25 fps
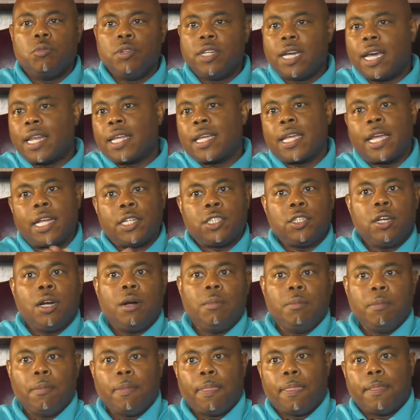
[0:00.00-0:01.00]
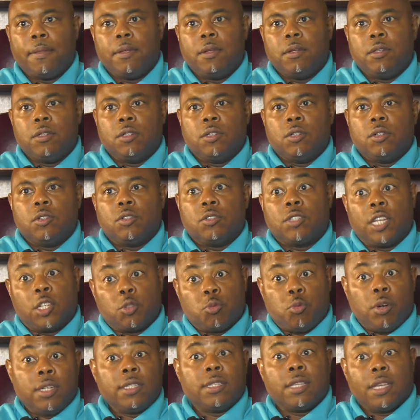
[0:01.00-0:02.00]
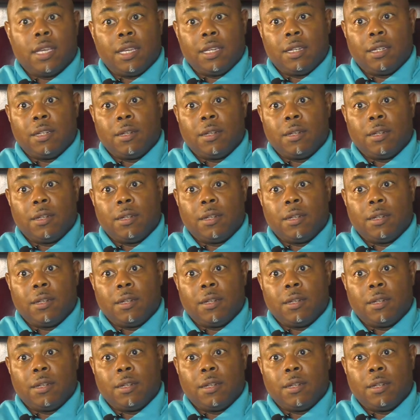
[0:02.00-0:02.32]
You gotta catch up. That's one thing.